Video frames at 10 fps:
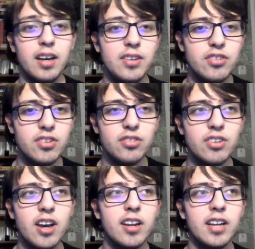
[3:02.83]
It's just
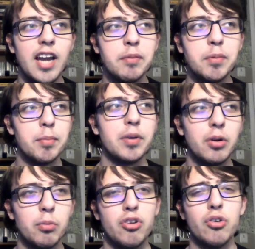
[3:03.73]
not an album I'm
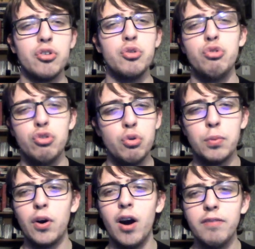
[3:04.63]
going to return to
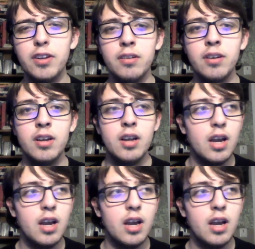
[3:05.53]
super often.